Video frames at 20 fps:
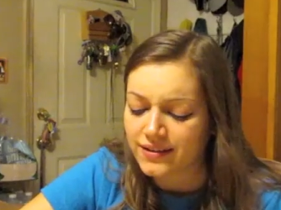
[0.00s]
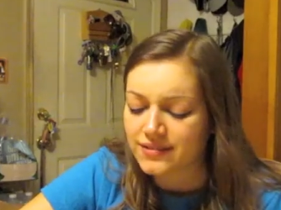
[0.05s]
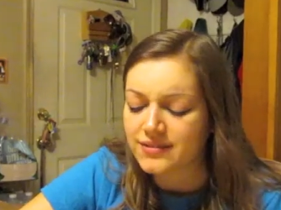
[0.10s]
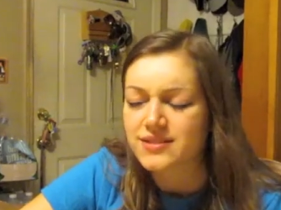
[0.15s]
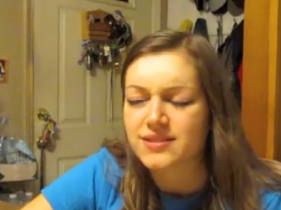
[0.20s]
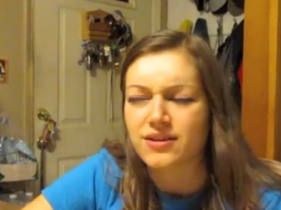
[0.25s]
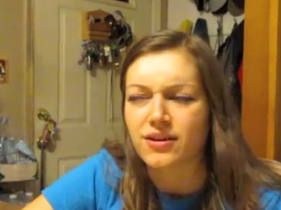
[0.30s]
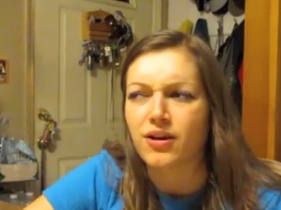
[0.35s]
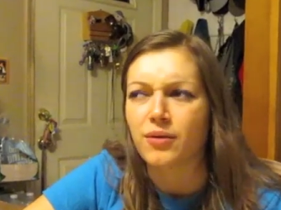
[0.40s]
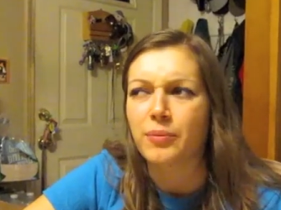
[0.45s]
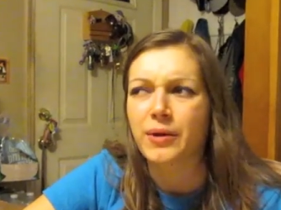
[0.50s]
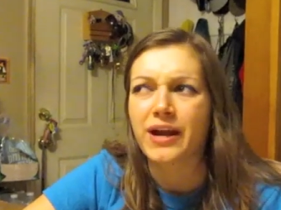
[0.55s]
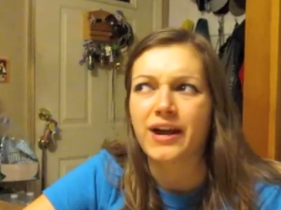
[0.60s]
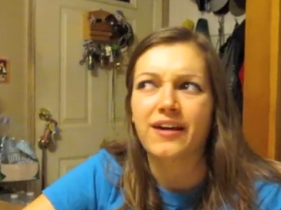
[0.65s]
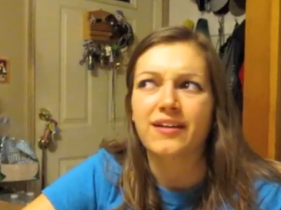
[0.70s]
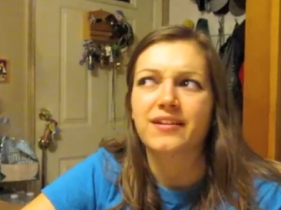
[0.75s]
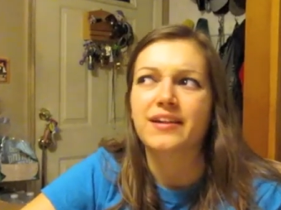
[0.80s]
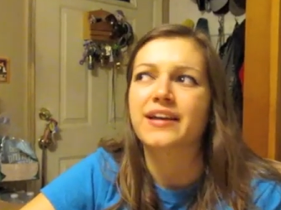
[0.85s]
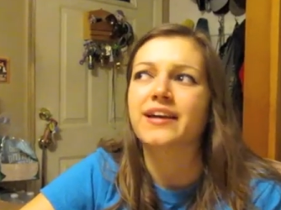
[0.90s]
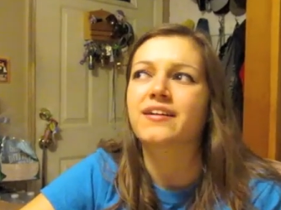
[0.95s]
So
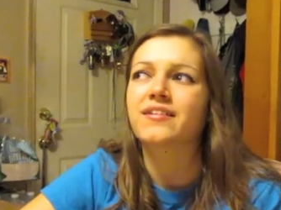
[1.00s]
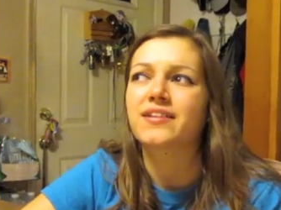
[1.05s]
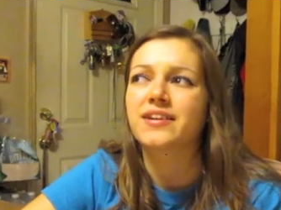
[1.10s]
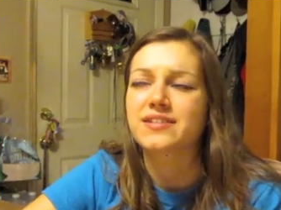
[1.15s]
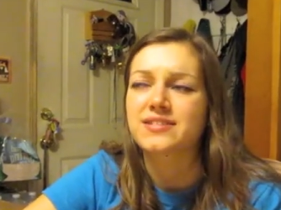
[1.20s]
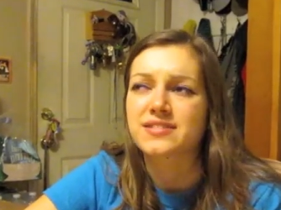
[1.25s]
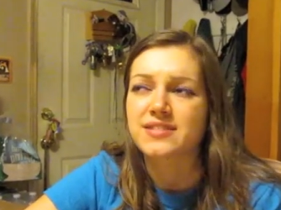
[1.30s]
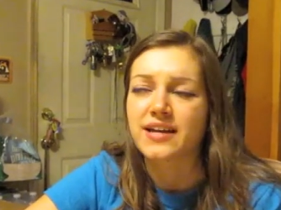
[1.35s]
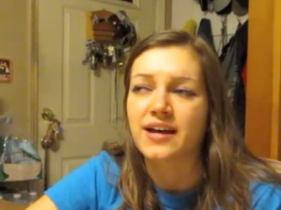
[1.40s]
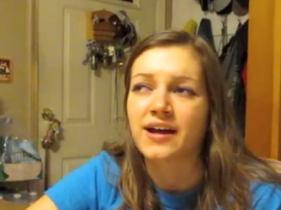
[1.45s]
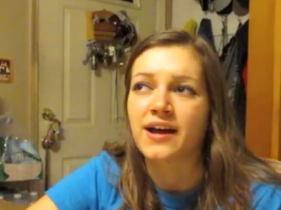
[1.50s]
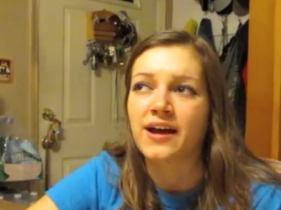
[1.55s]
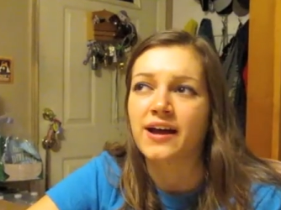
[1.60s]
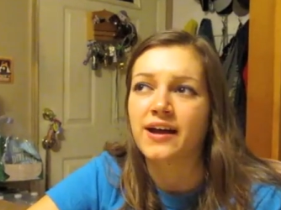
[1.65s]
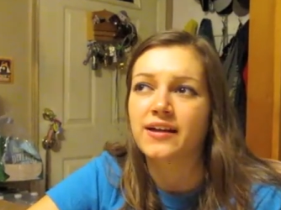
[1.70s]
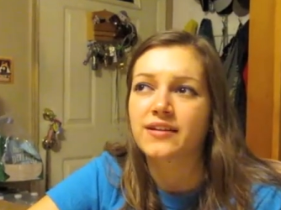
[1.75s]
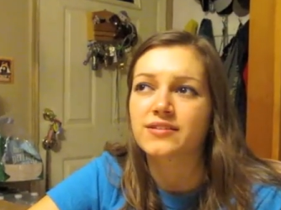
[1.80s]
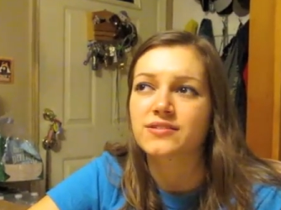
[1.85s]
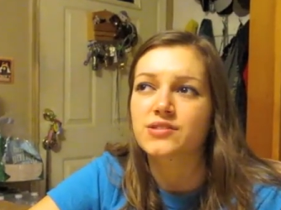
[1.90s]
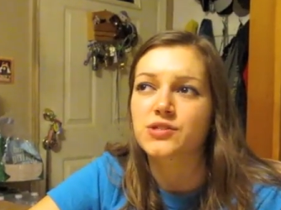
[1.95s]
apparently
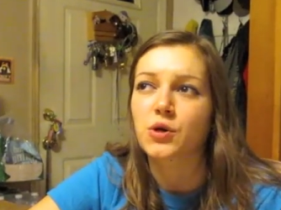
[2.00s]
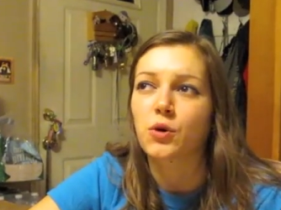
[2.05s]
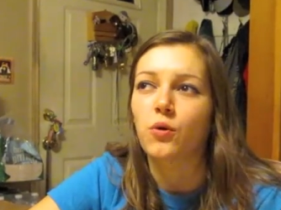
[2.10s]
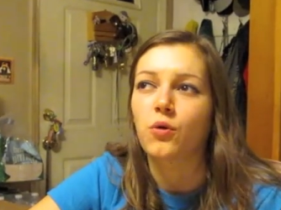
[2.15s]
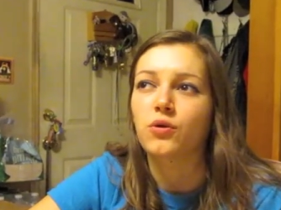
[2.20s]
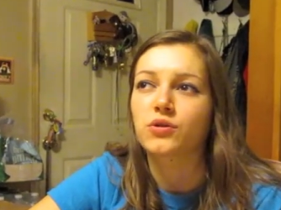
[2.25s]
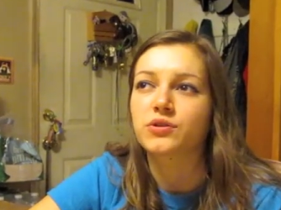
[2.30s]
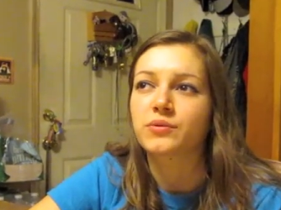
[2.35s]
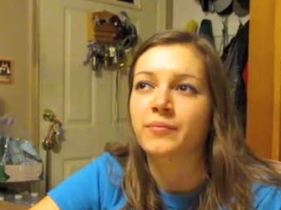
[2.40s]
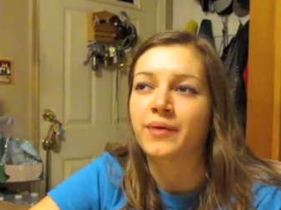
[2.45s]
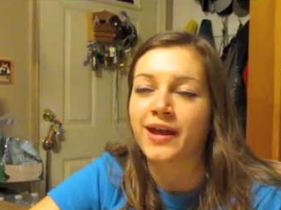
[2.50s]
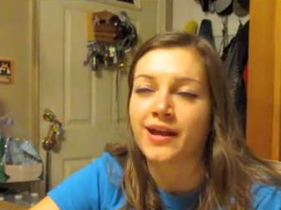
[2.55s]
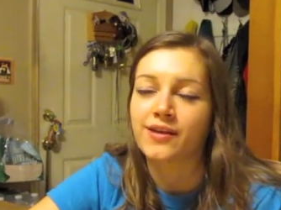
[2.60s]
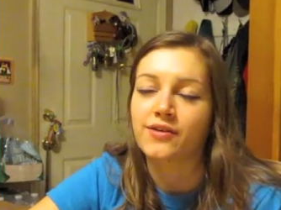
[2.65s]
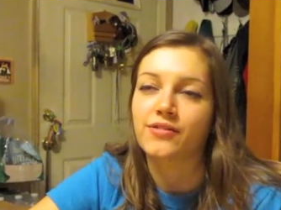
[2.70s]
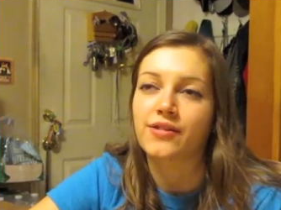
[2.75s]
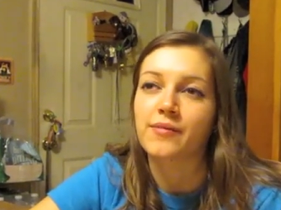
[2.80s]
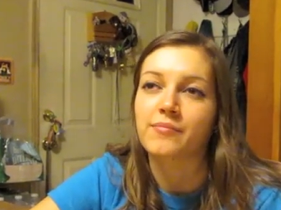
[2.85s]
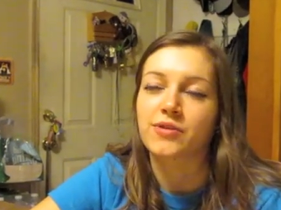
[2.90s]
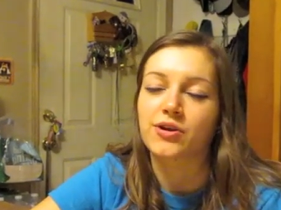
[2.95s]
Elissa told
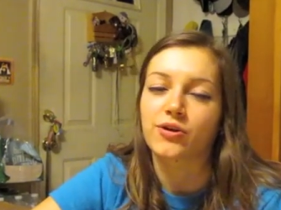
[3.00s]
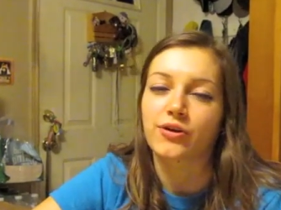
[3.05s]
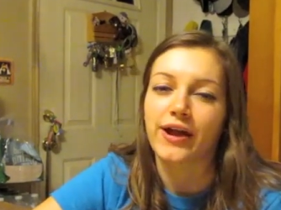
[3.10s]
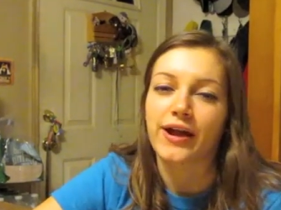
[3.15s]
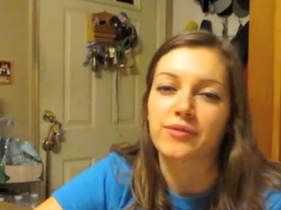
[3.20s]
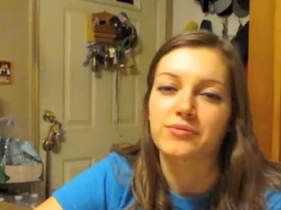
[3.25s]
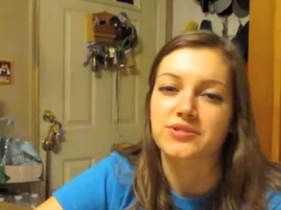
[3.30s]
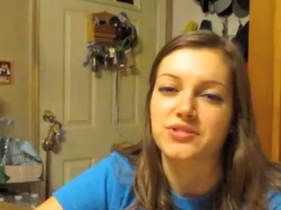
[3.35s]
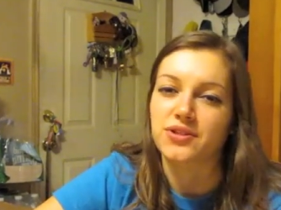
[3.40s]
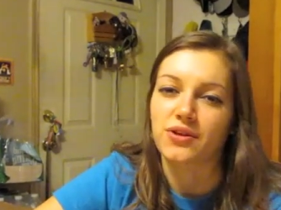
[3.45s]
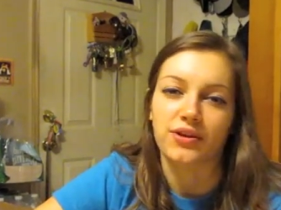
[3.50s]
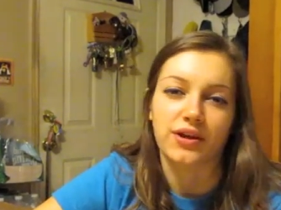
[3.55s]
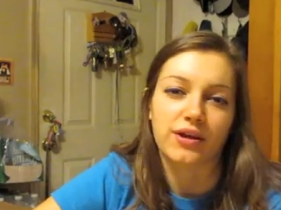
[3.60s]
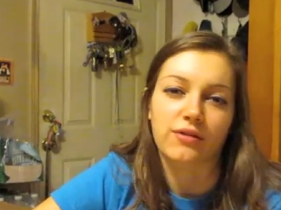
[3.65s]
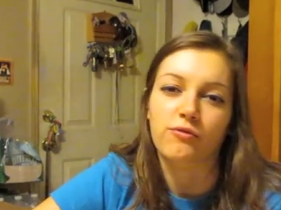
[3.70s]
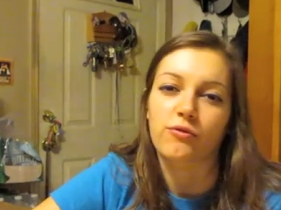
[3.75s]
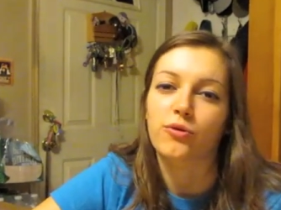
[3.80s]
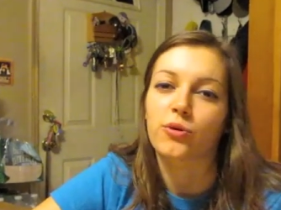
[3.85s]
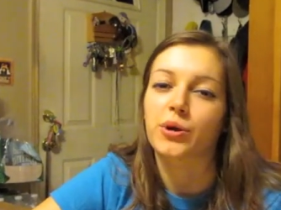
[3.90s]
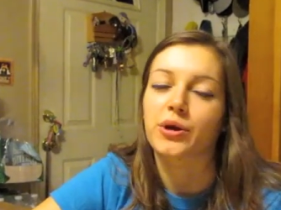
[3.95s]
Amanda that McCrae was looking
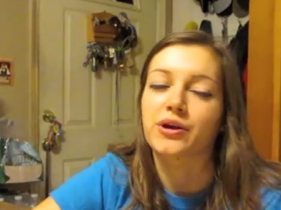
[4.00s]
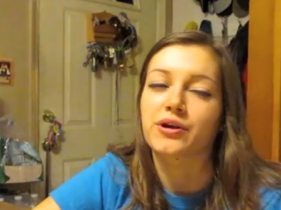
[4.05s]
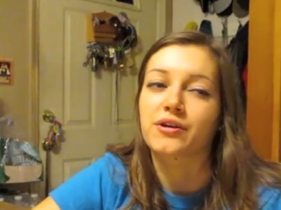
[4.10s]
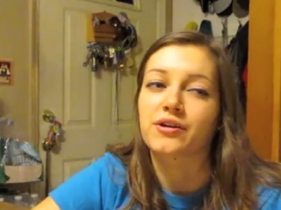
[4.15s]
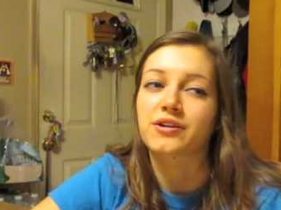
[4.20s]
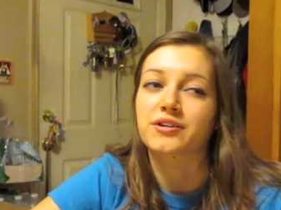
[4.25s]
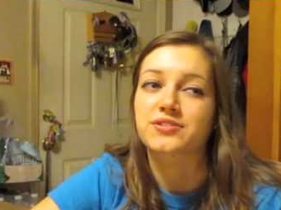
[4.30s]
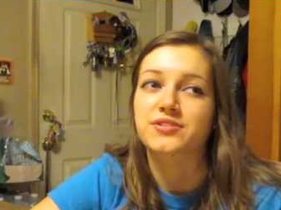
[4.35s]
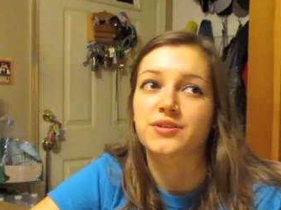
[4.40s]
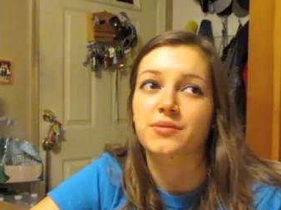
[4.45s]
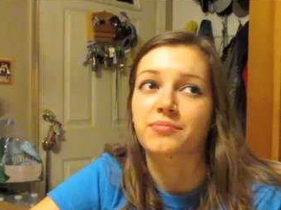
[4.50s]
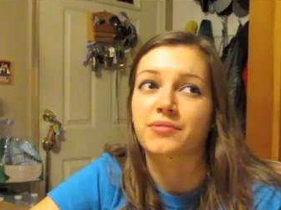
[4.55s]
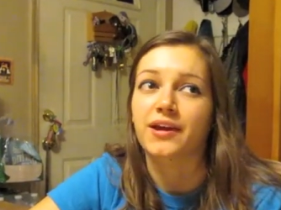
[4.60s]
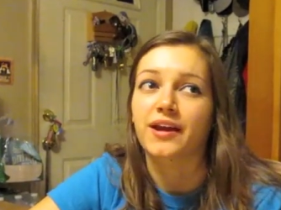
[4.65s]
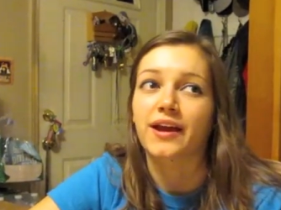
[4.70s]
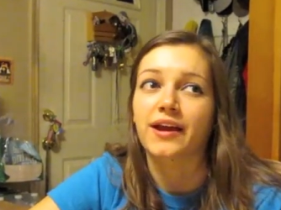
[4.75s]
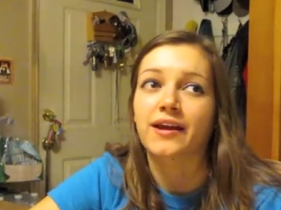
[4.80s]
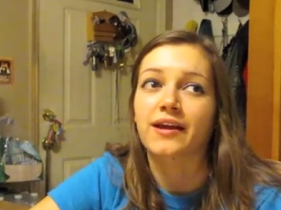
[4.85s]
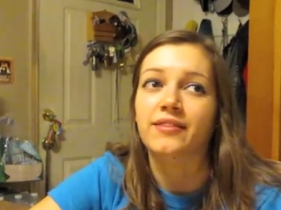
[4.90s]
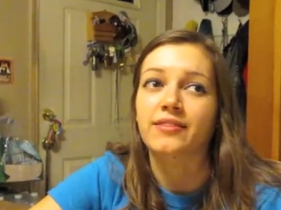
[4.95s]
for her or
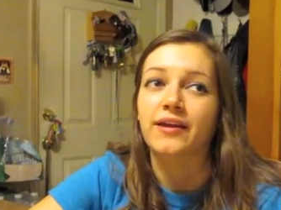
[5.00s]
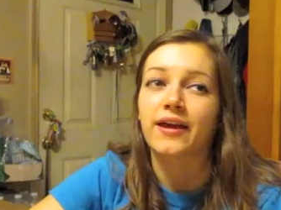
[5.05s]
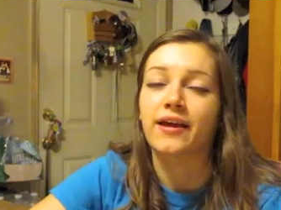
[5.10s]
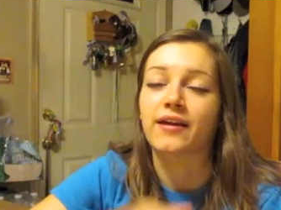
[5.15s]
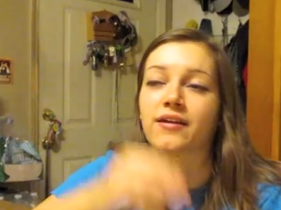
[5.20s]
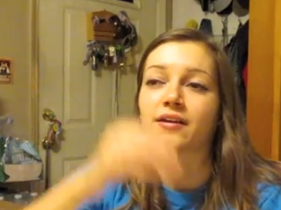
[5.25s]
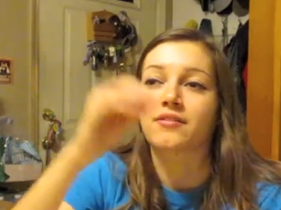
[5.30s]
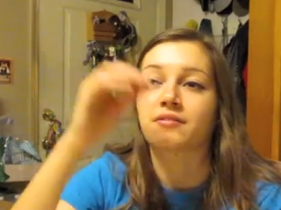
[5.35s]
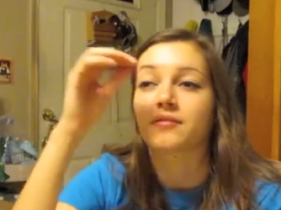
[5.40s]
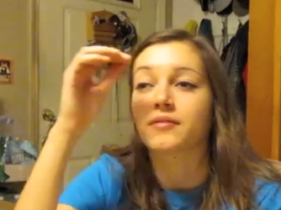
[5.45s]
something, and then